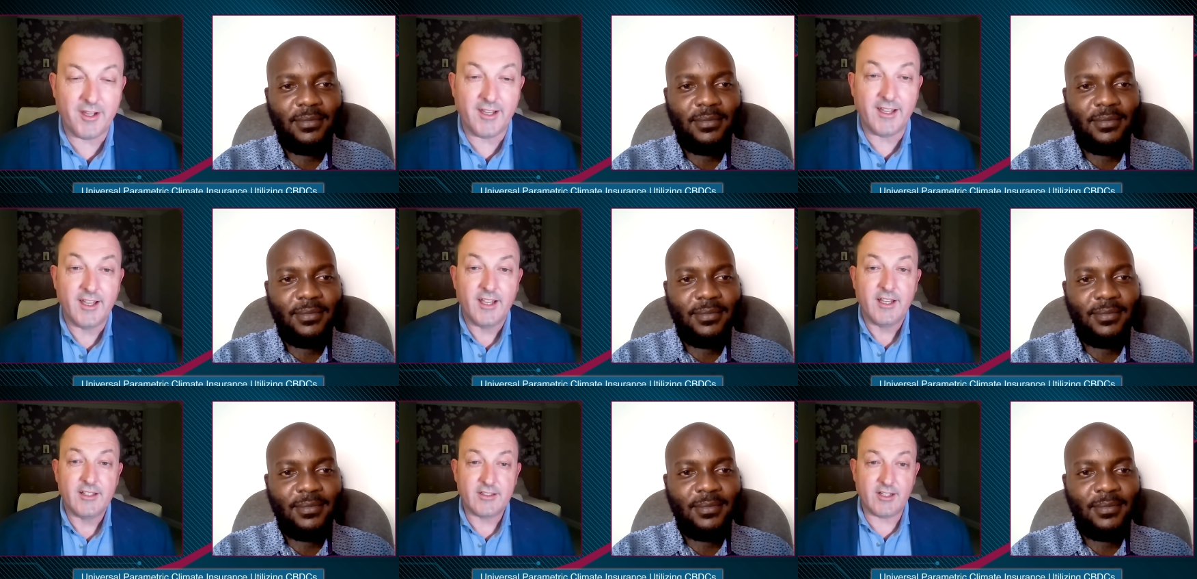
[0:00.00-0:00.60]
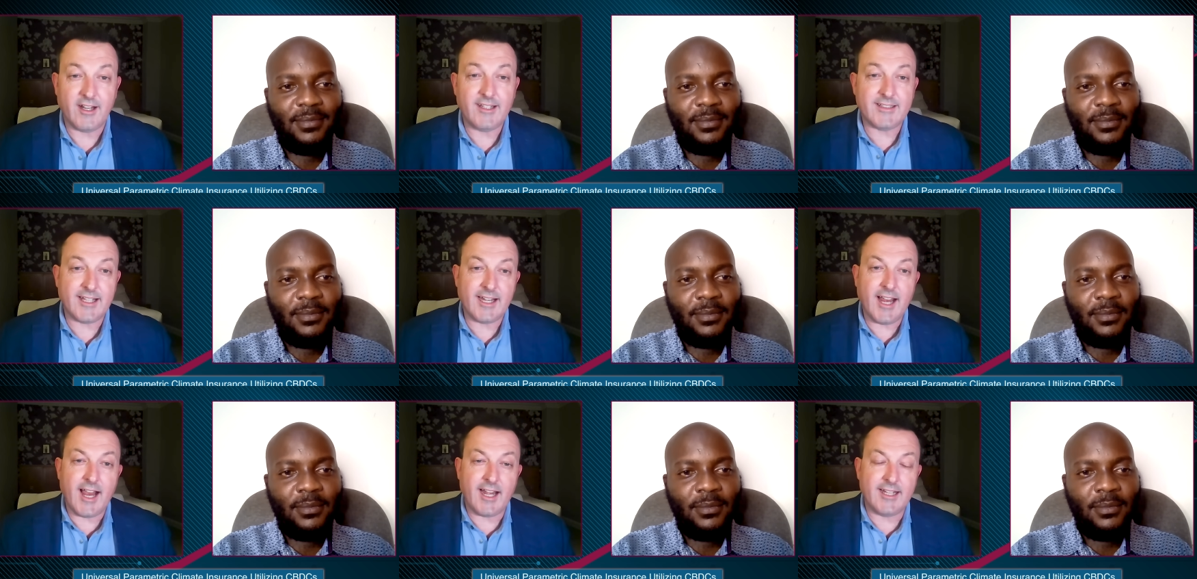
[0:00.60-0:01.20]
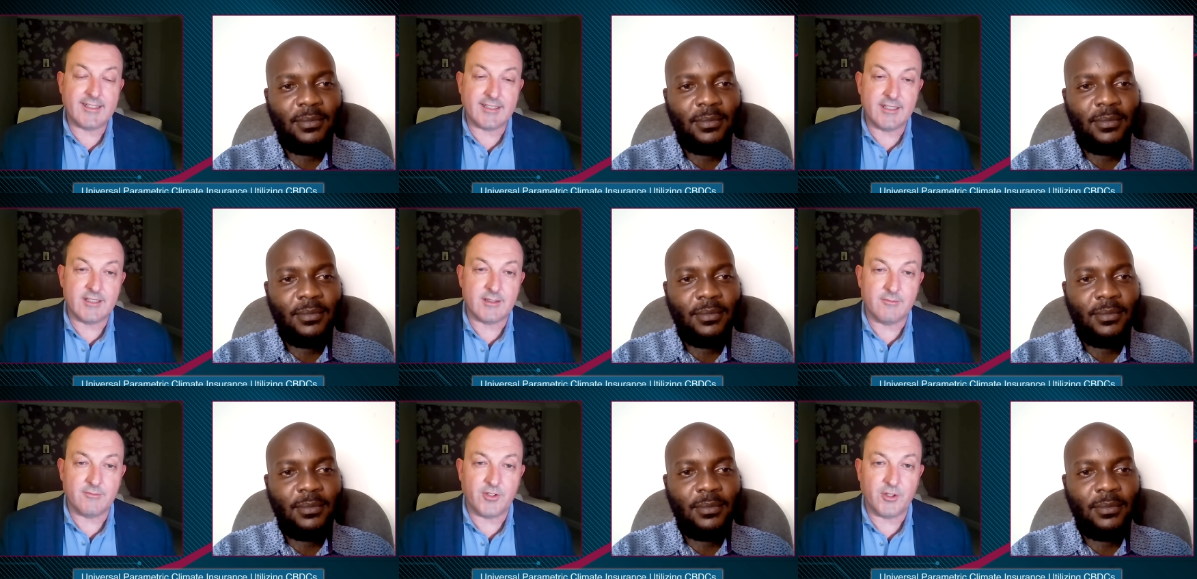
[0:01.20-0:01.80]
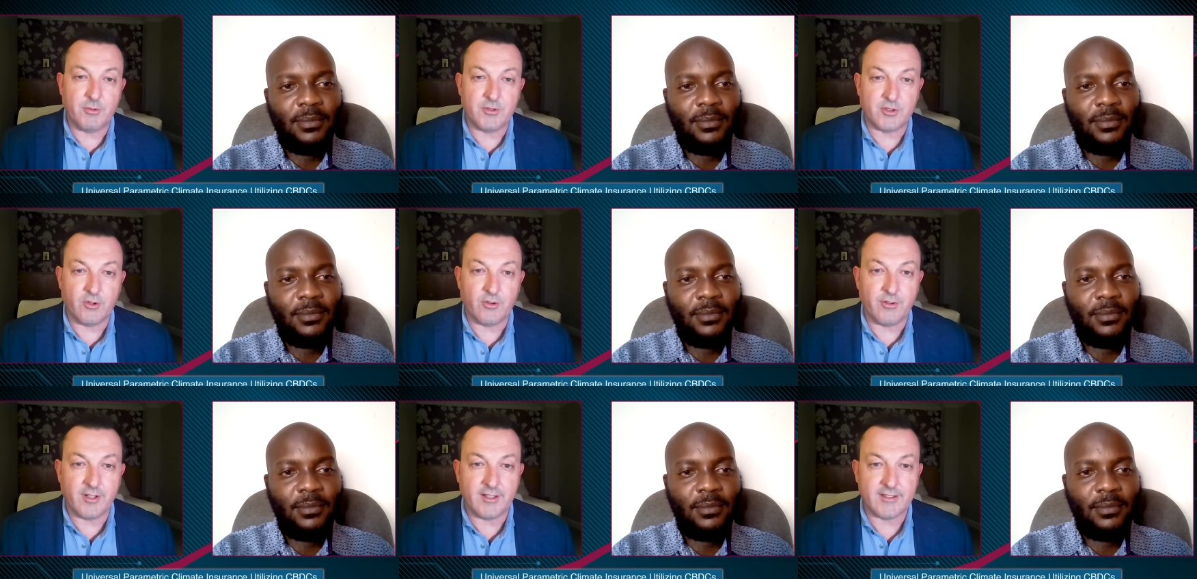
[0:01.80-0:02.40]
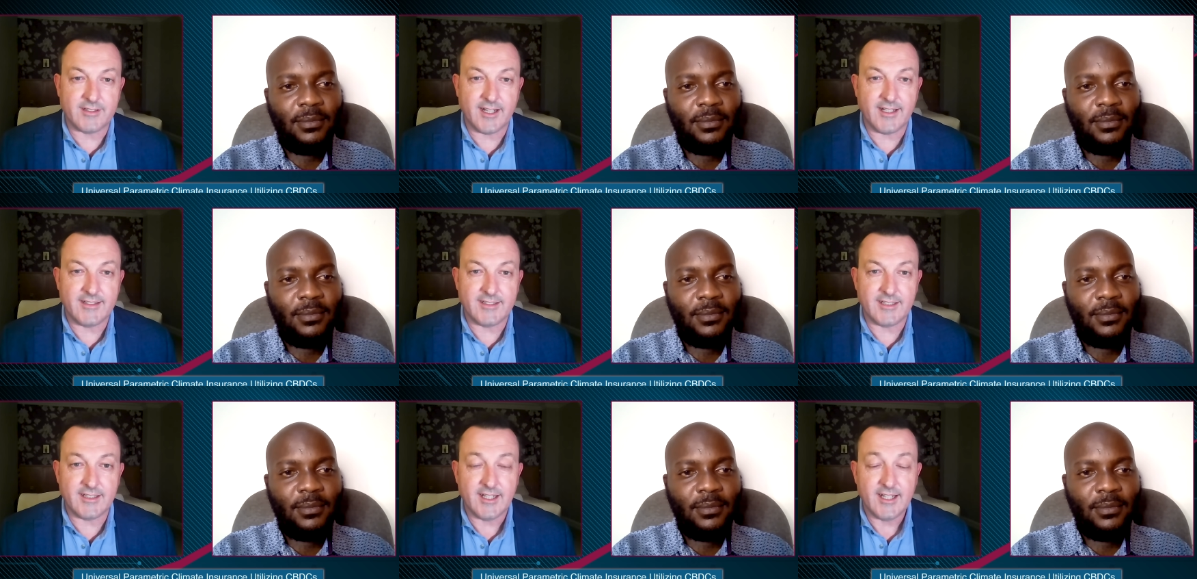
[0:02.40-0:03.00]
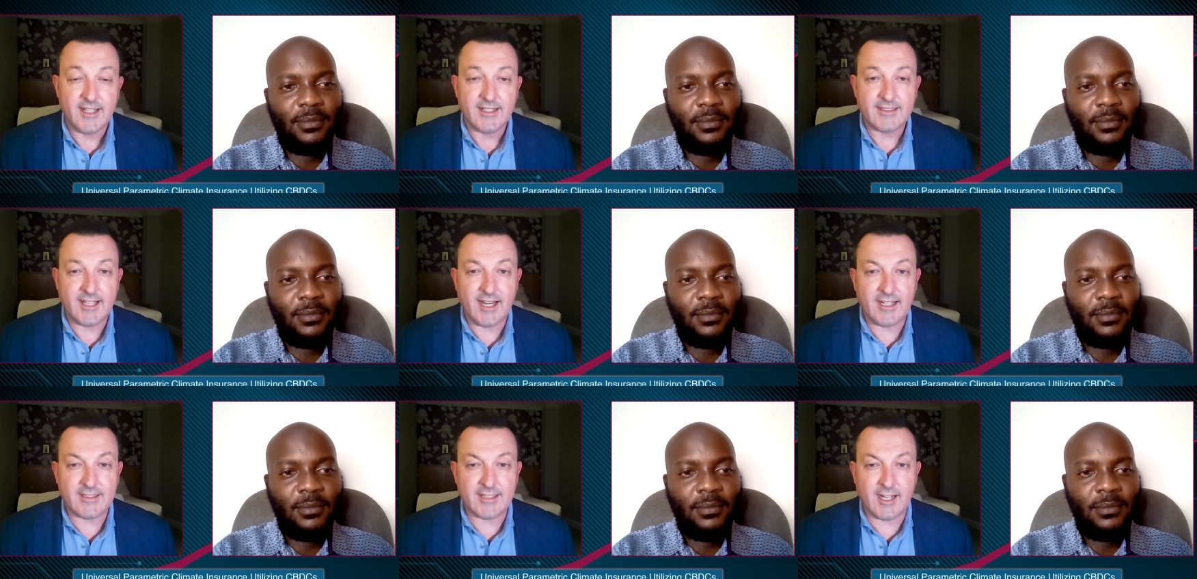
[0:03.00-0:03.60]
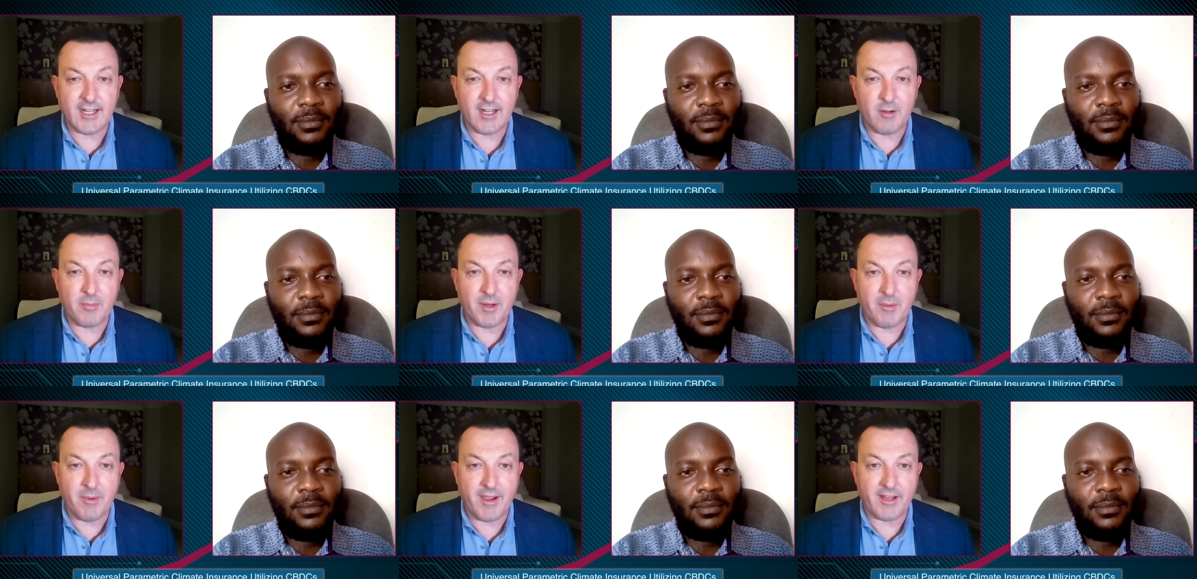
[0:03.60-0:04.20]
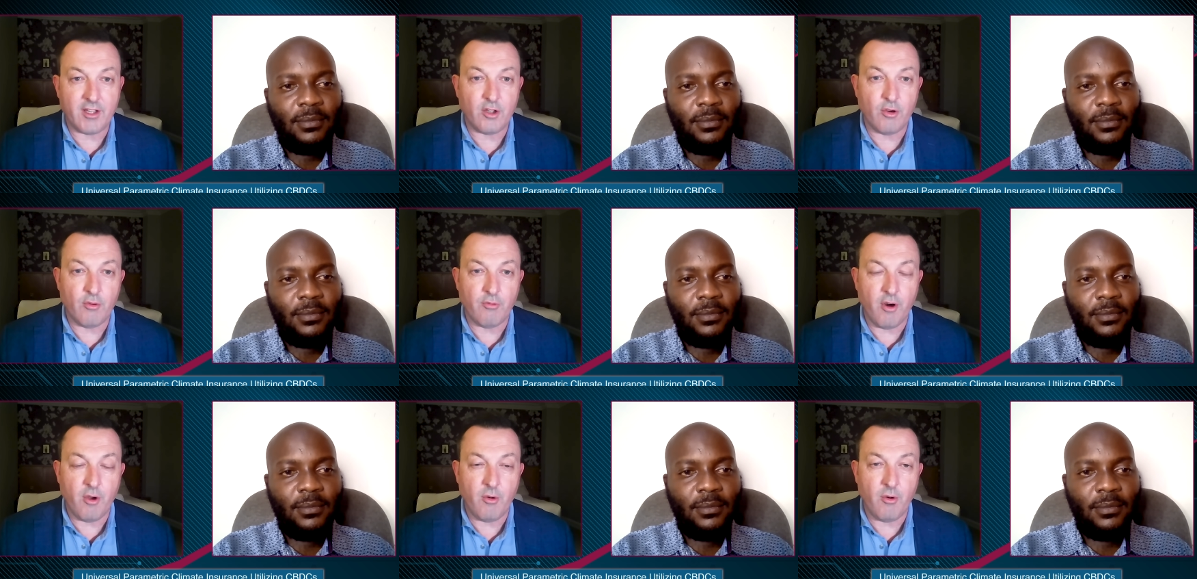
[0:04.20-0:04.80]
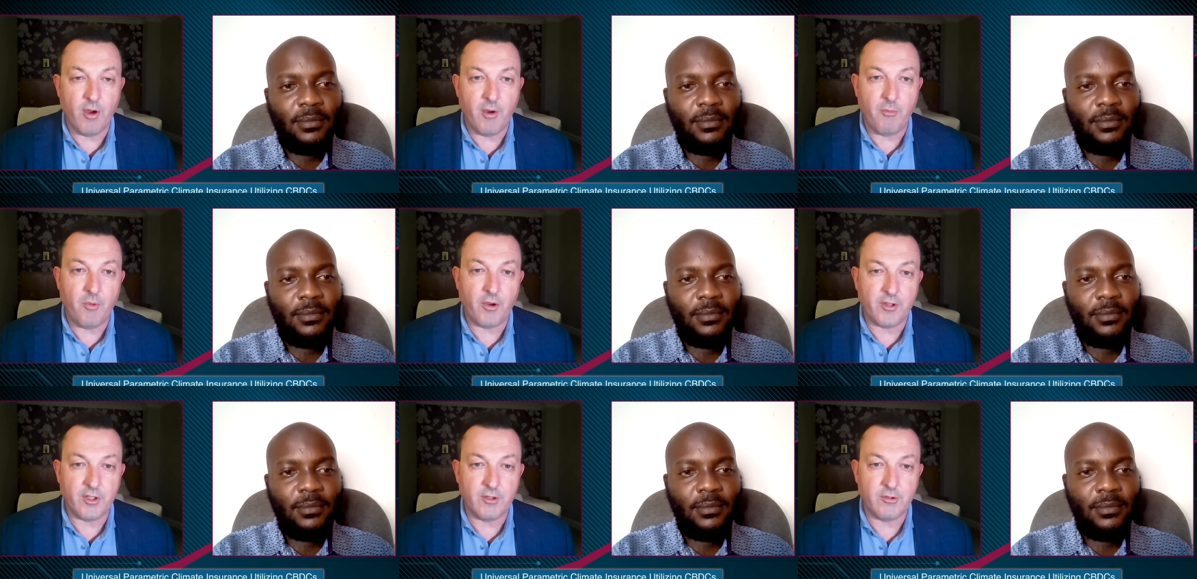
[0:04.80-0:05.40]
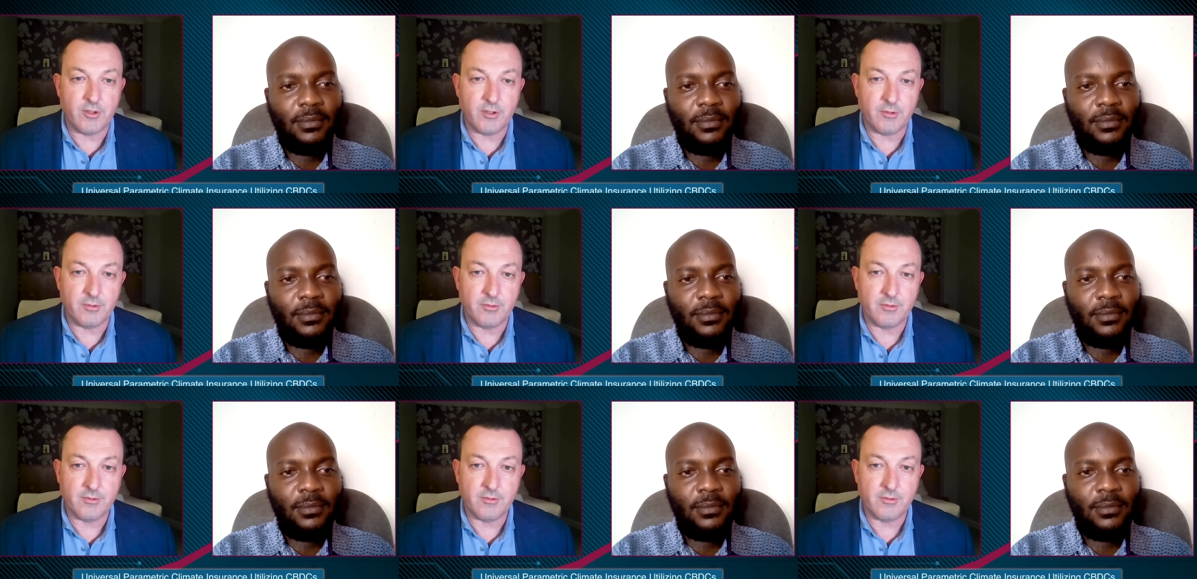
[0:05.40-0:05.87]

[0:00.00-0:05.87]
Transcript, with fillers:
Speaker 1: here. So let's get our listeners and viewers orientated. Tell us a little bit about your role and what you do.